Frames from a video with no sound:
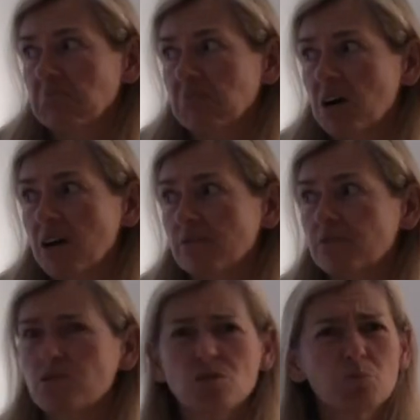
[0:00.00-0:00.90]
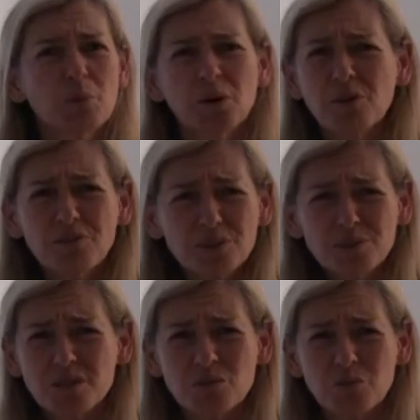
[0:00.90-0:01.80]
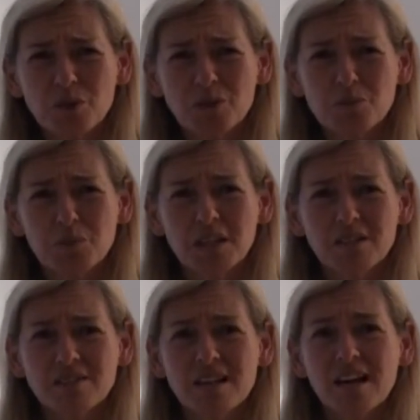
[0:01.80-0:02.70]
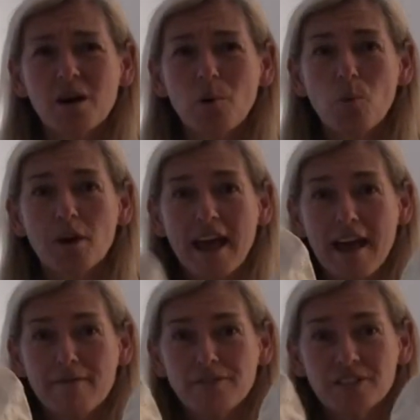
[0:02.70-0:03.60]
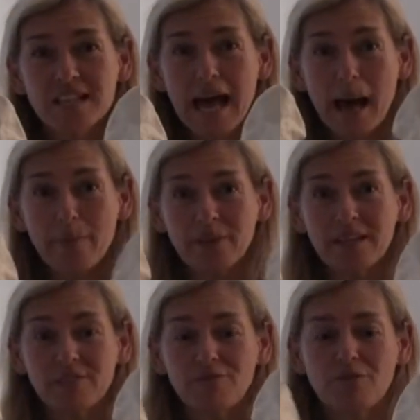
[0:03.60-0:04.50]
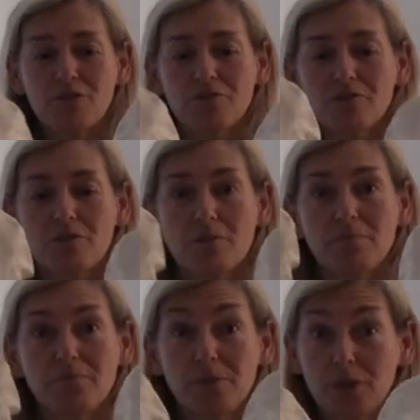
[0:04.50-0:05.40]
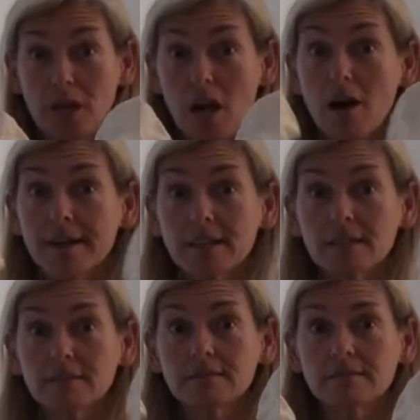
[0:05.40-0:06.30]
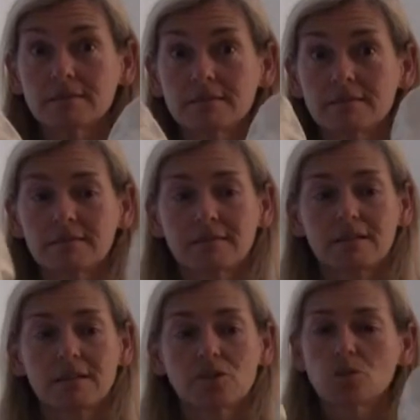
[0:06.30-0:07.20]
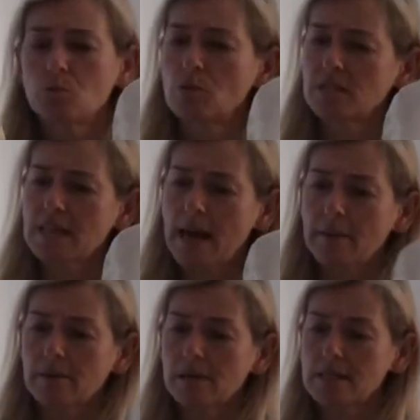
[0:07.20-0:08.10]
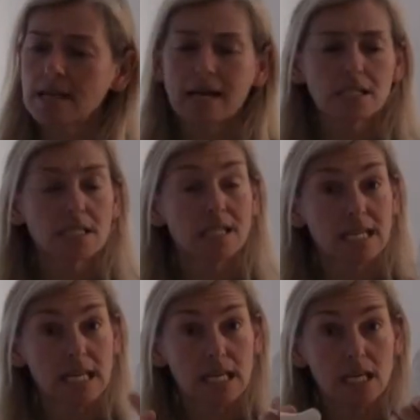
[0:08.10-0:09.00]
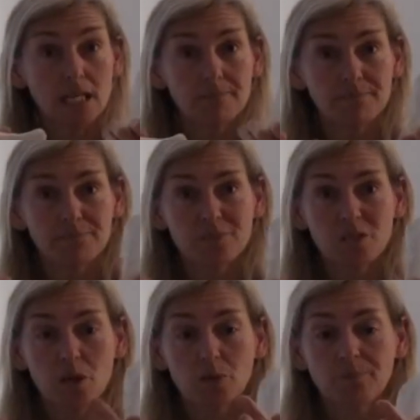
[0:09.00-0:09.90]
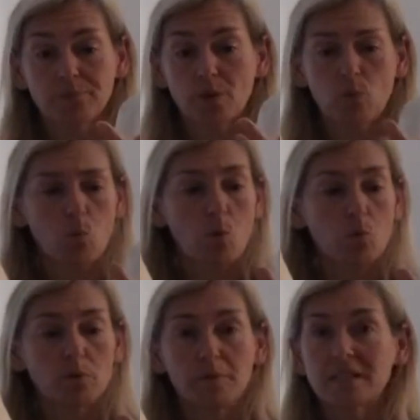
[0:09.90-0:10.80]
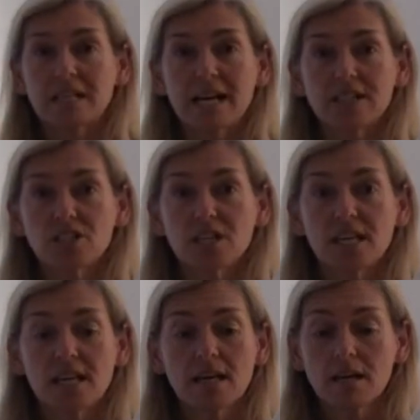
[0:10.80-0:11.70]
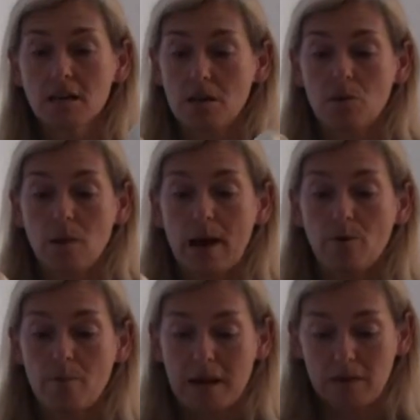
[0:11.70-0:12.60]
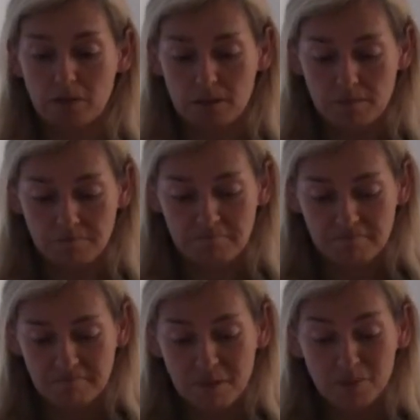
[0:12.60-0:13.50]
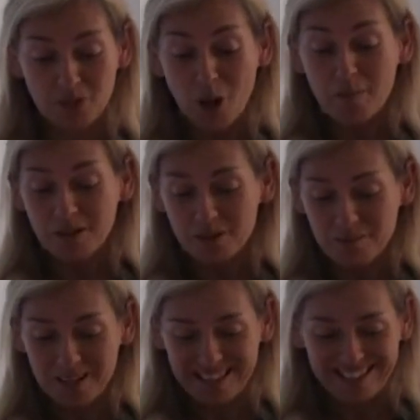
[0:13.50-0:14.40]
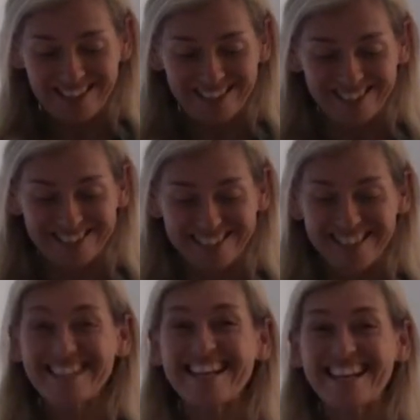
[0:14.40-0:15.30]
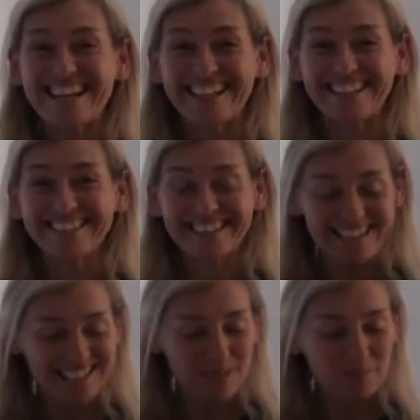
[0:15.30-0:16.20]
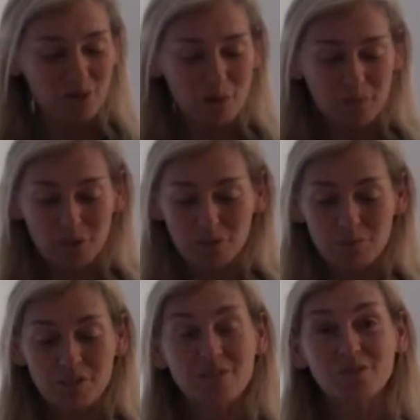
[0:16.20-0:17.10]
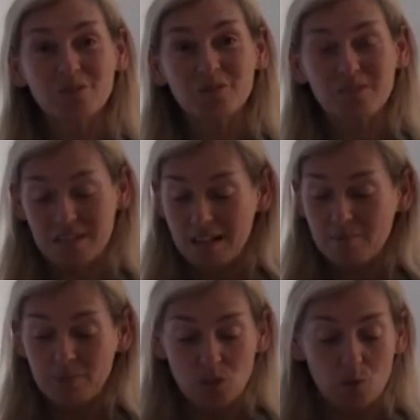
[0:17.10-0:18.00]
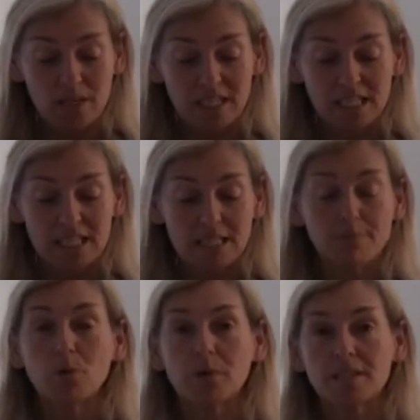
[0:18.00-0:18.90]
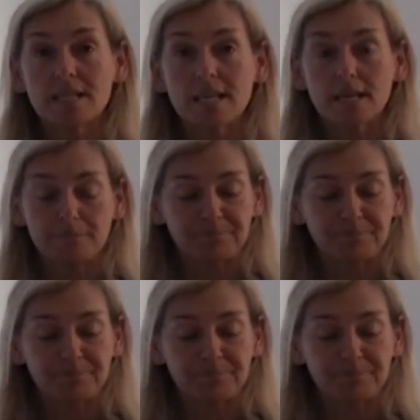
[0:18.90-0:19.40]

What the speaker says: kind of superfluous almost, because whatever's happening further up the line to what's attached to here, so what would be attached to here? How about some abdominal muscles here, right? Abdominal muscles between these points here.